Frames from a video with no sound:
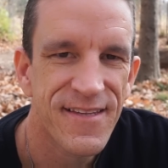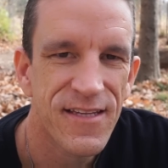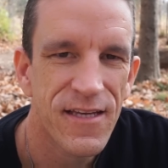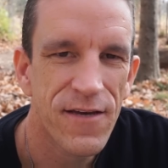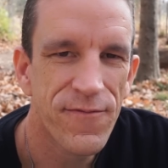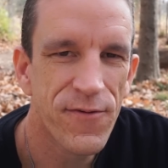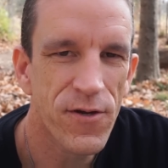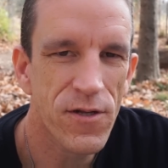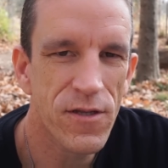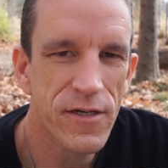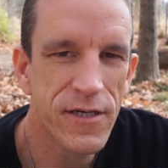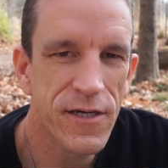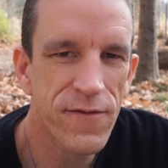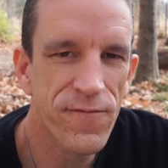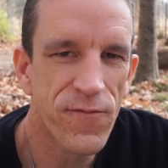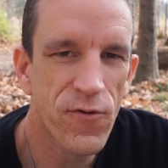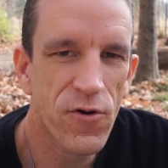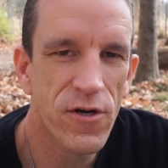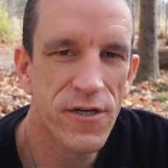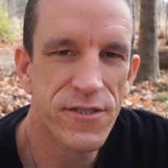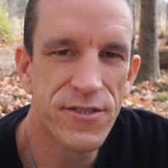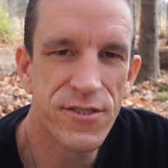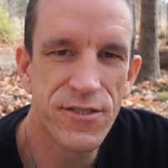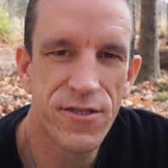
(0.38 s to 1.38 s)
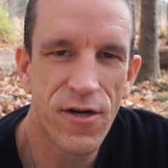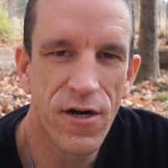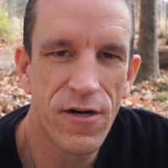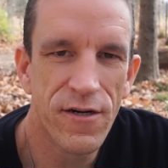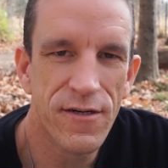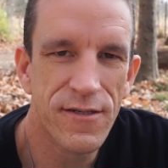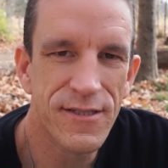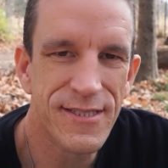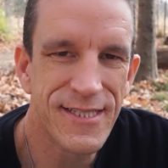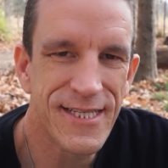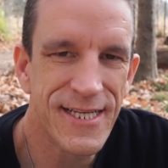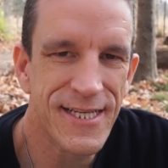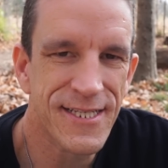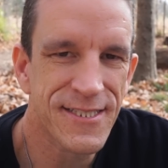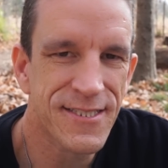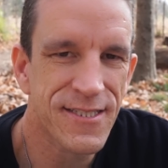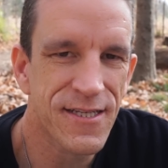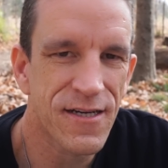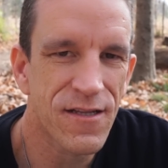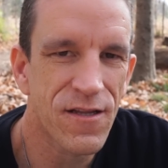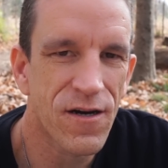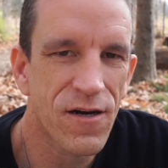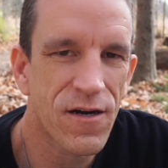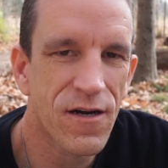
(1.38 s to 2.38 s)
If you're looking for a starter
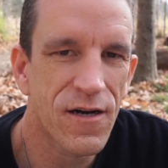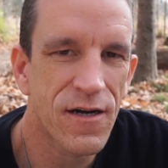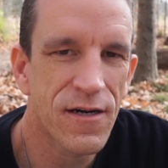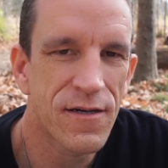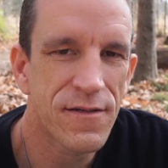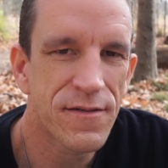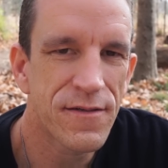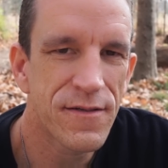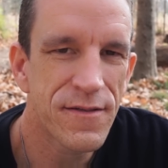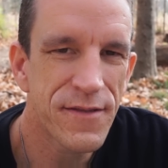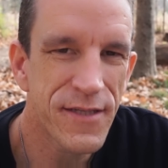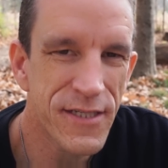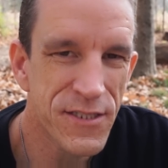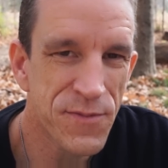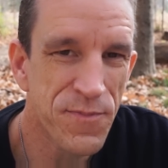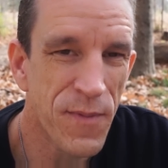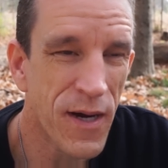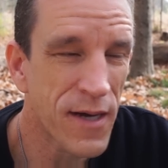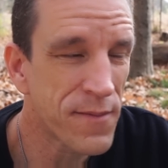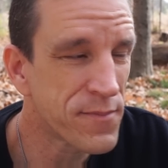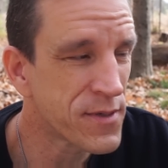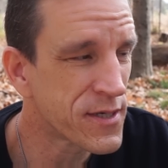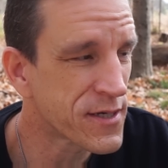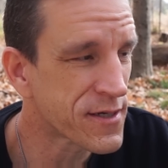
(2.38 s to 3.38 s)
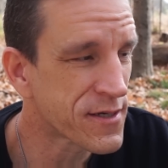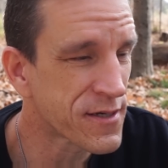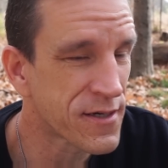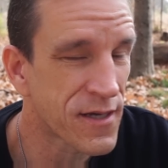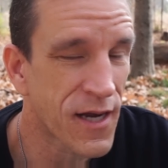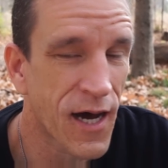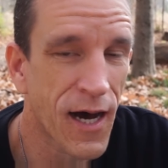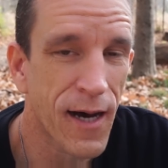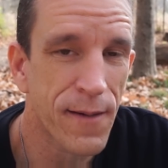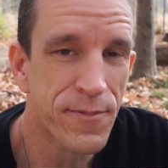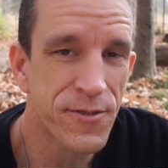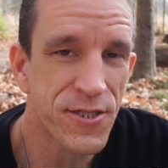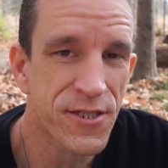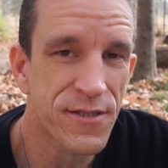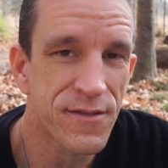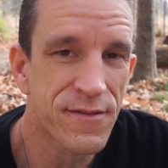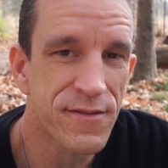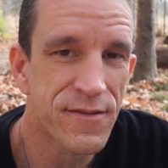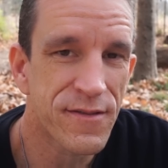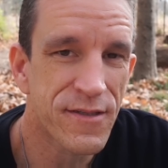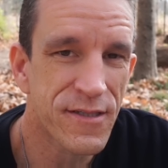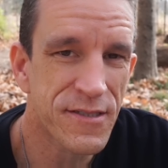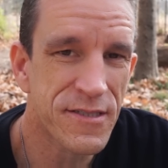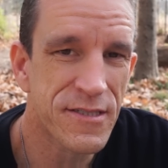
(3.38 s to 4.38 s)
DSLR, this might be a good
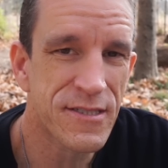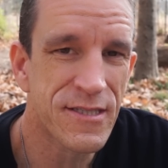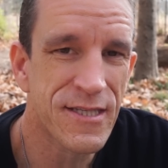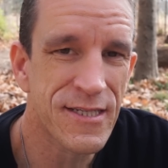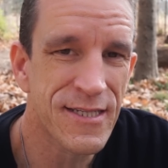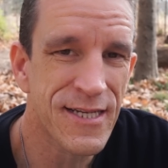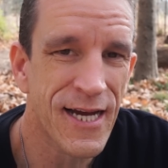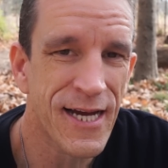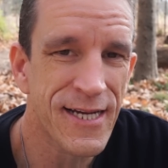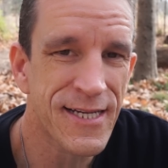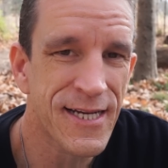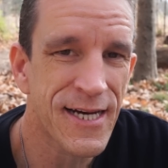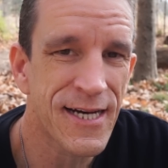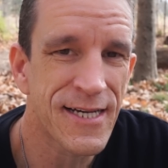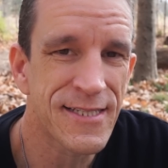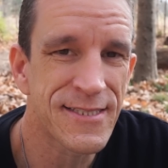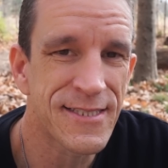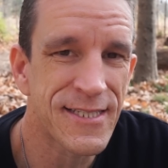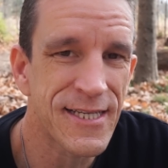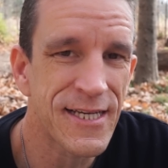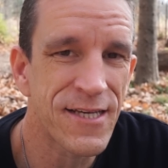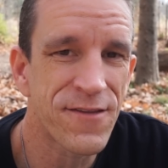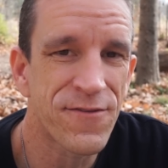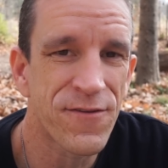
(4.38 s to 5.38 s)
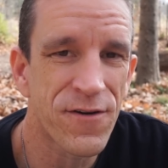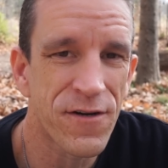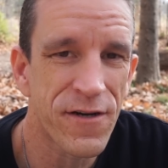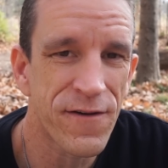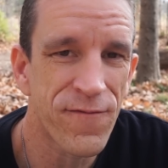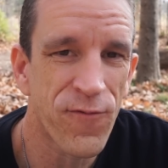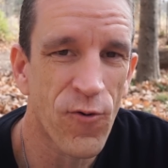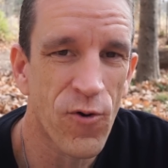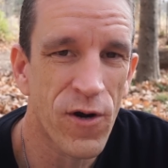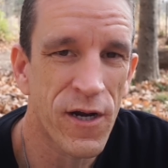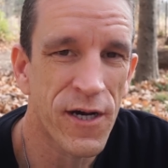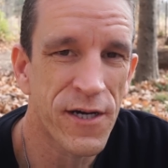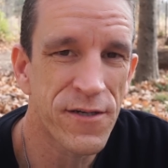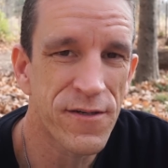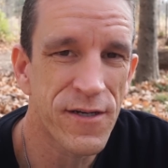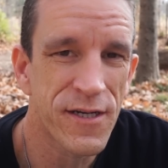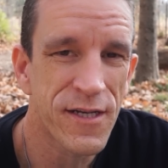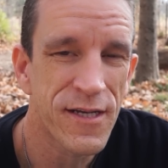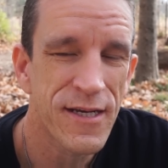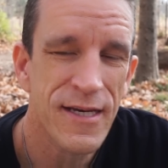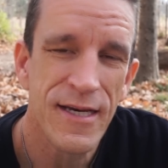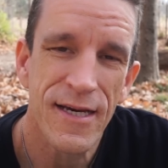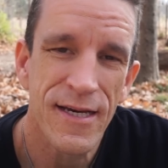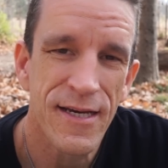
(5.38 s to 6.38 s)
option. This is the Nikon
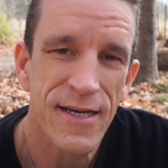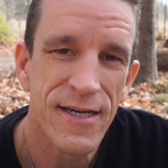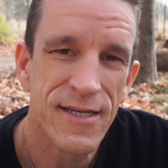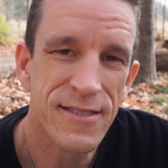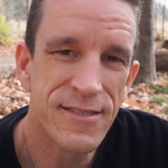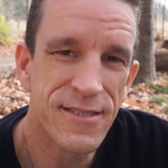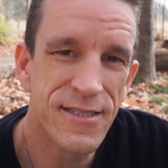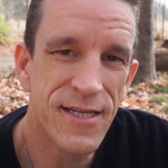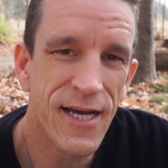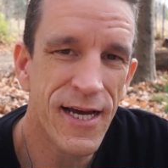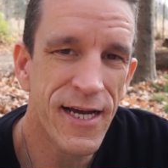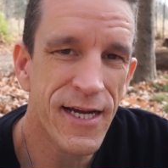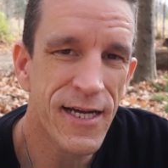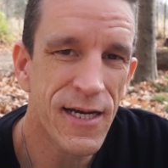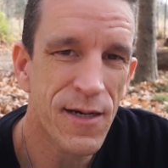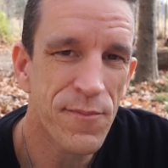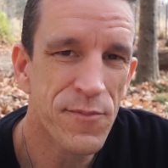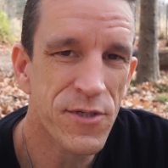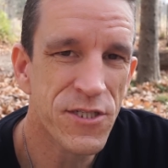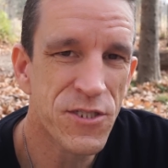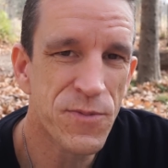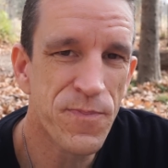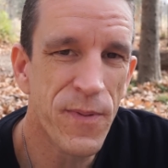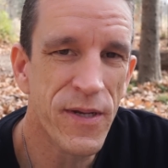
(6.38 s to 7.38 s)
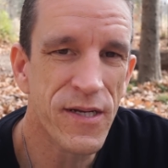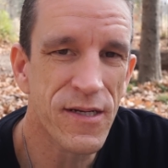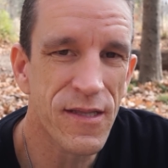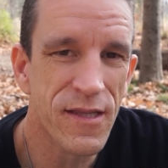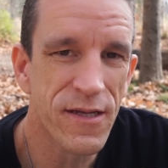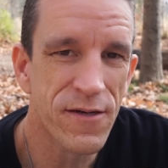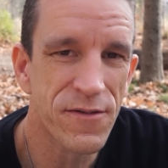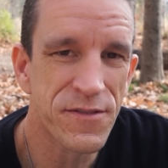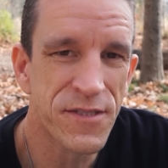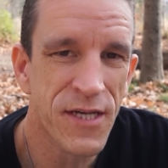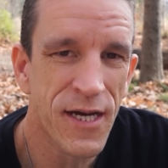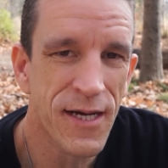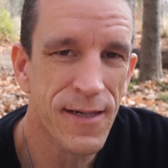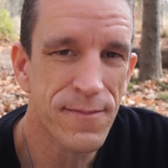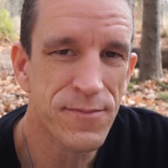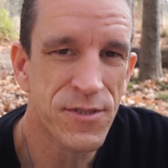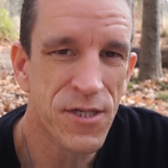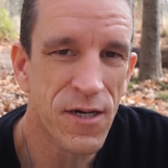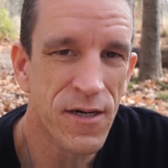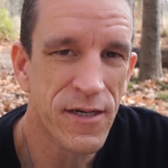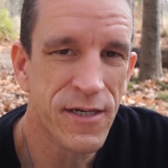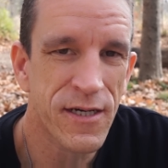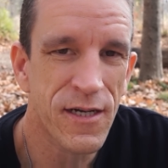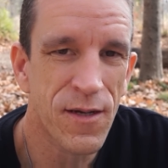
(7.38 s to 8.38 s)
D3400, and today I'm going to spend a little time
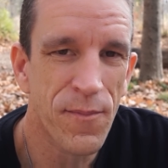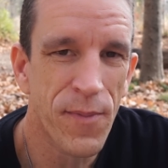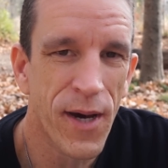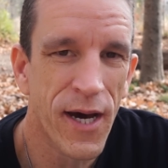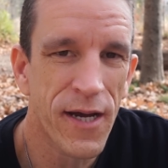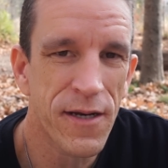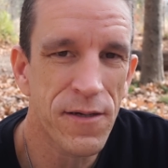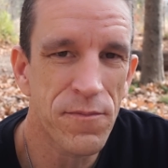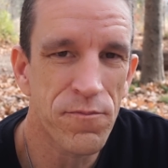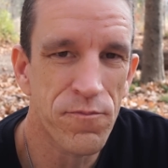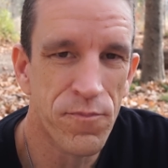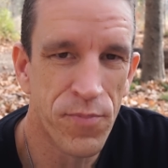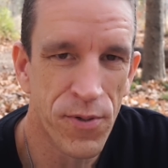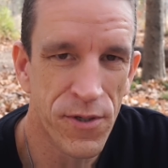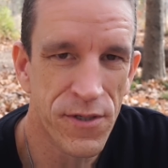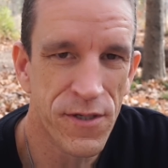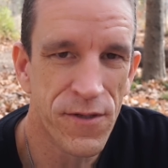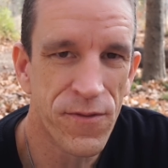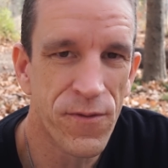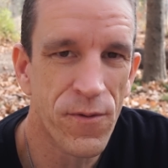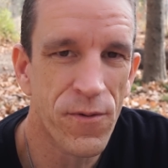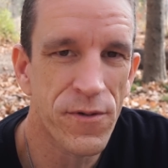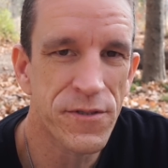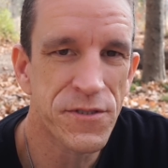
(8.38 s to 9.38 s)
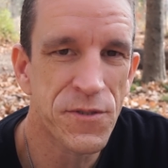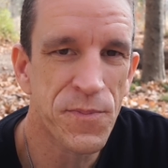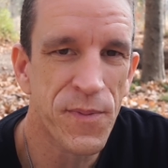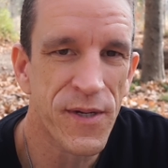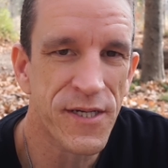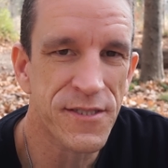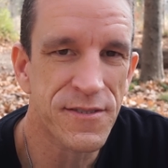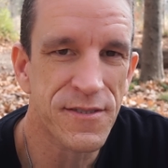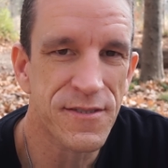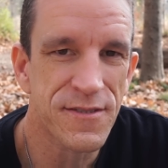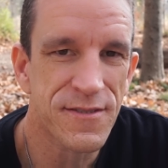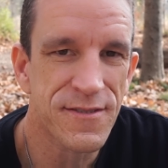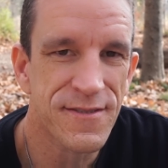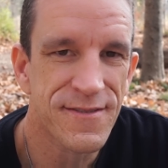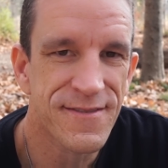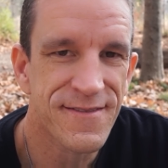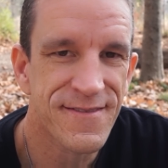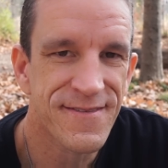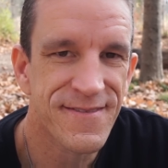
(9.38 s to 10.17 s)
talking about it and putting it through its paces.